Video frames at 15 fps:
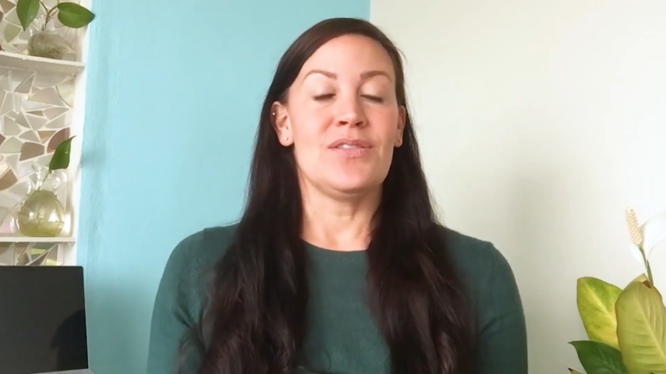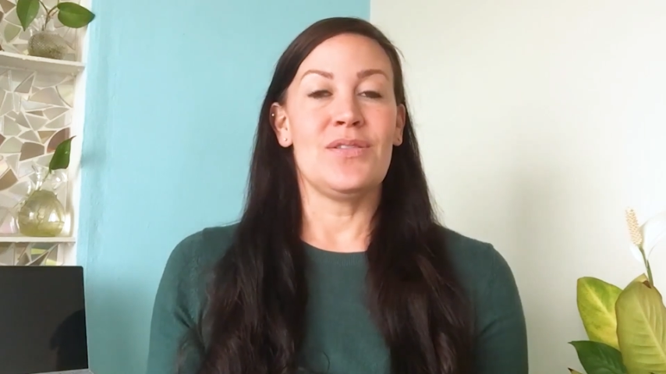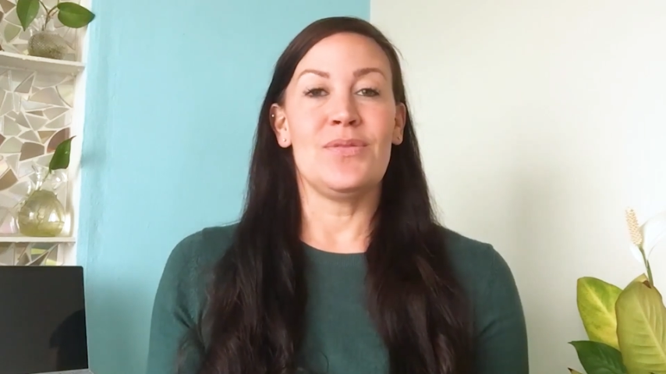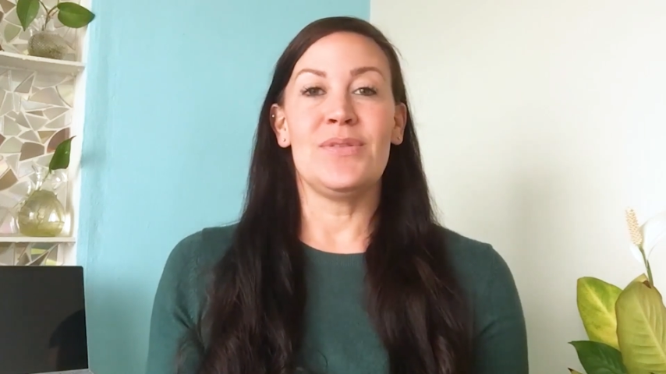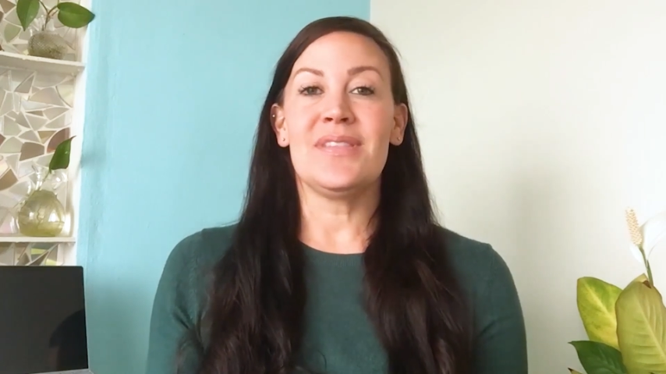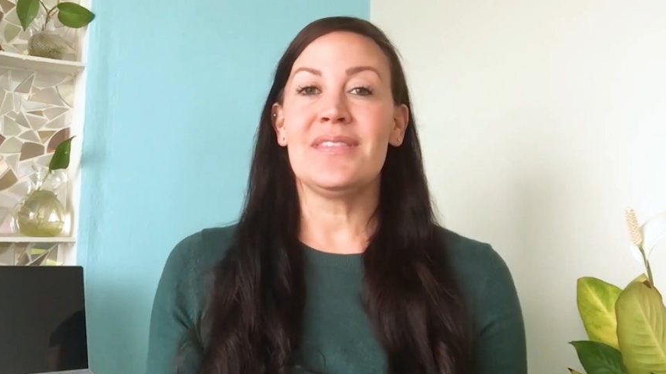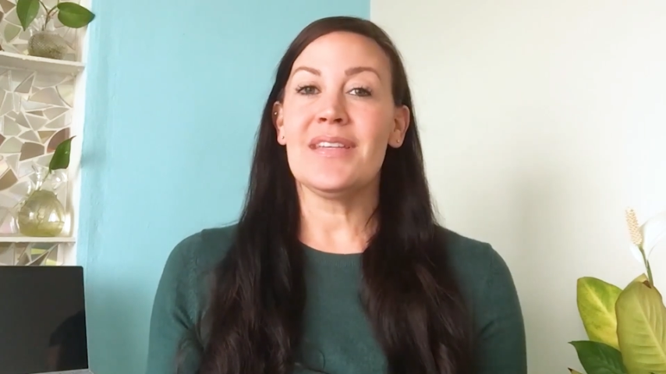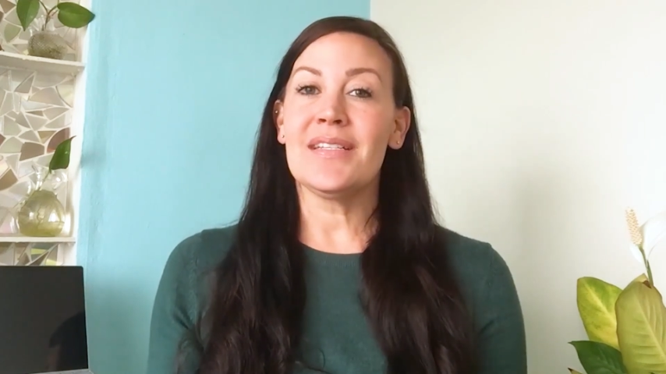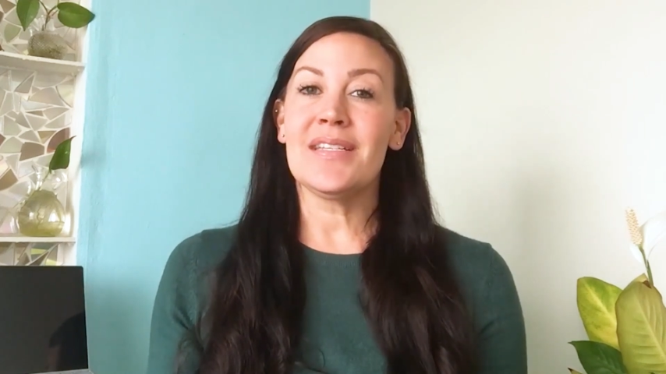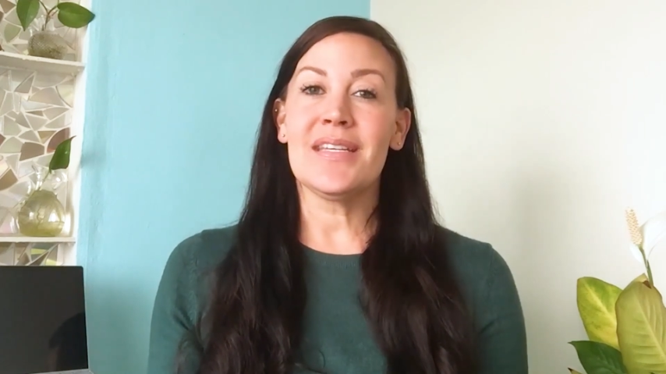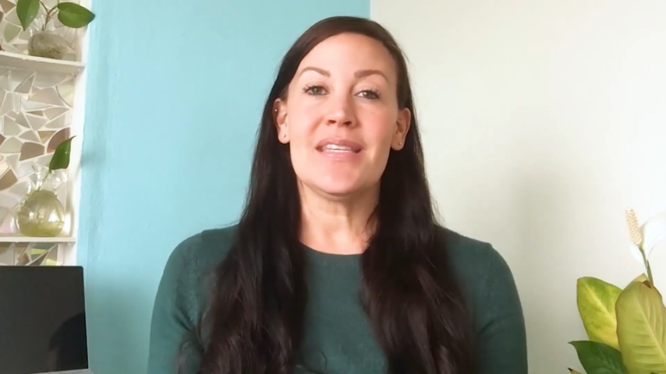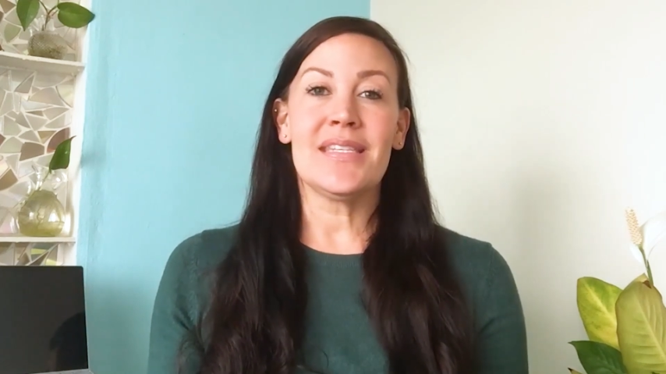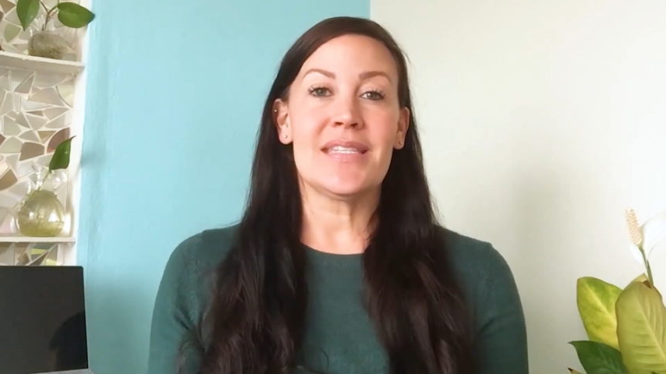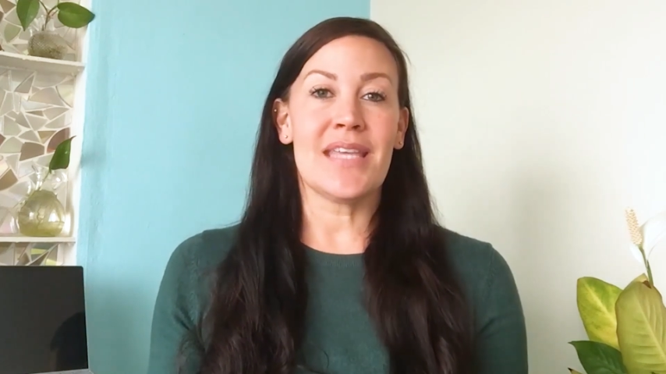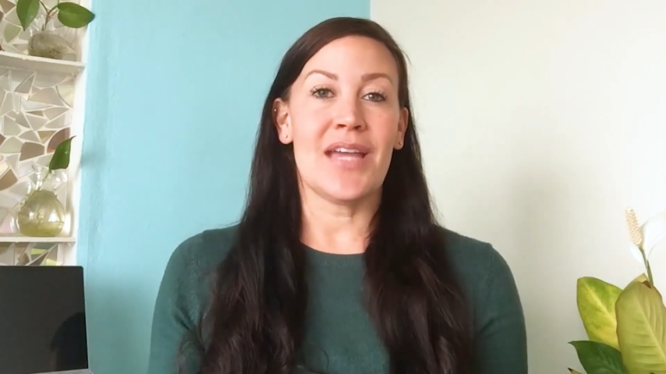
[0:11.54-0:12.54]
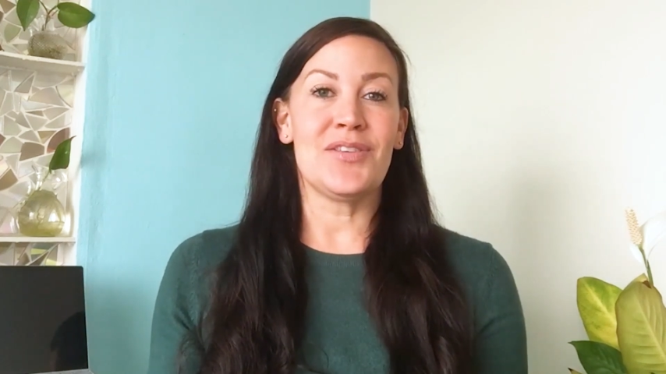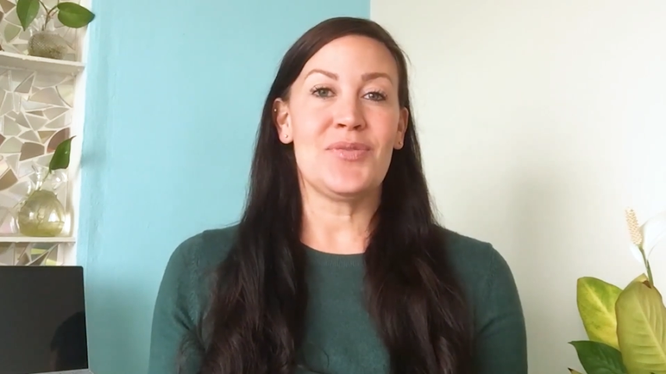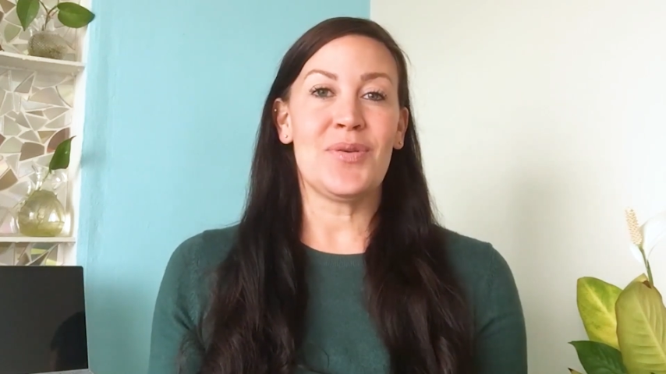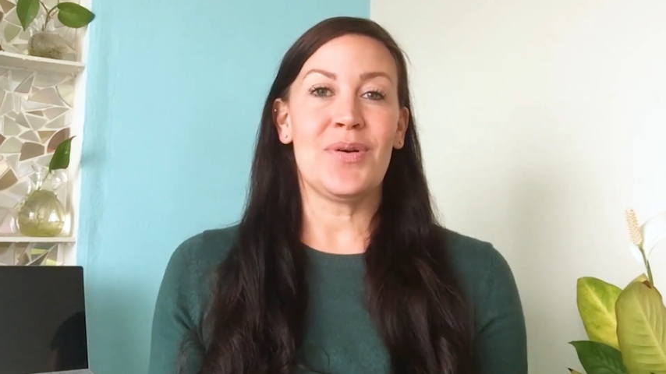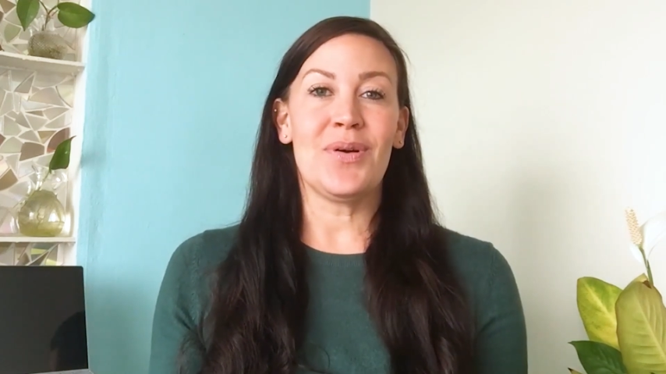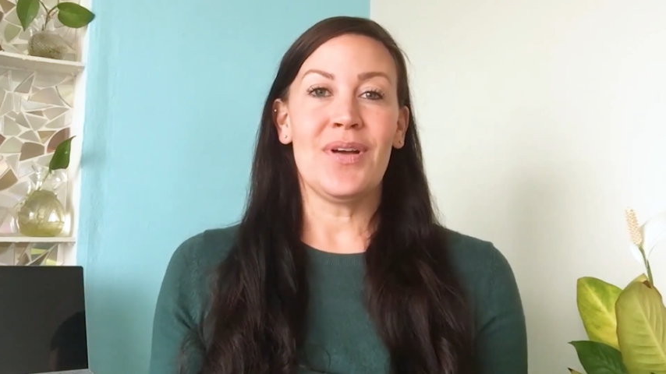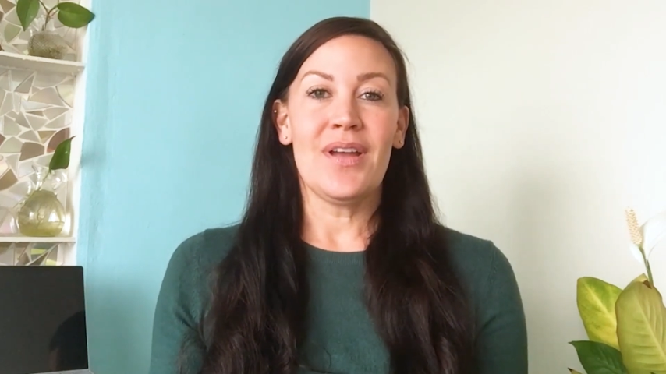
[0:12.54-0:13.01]
to stick to the
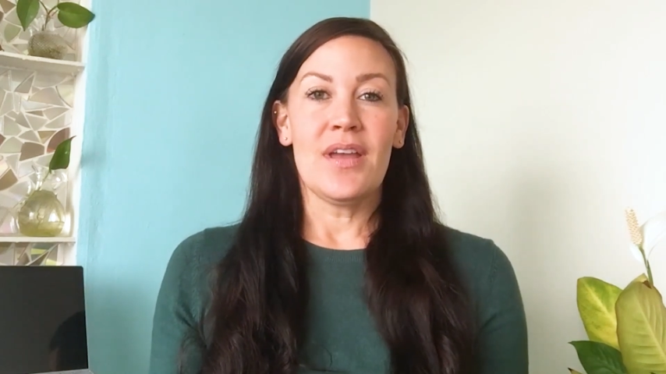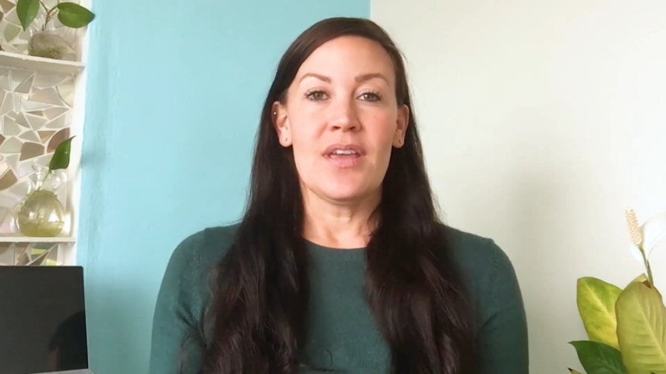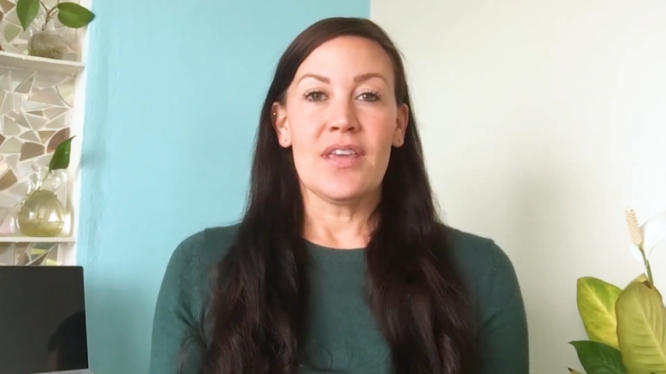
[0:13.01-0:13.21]
schedule,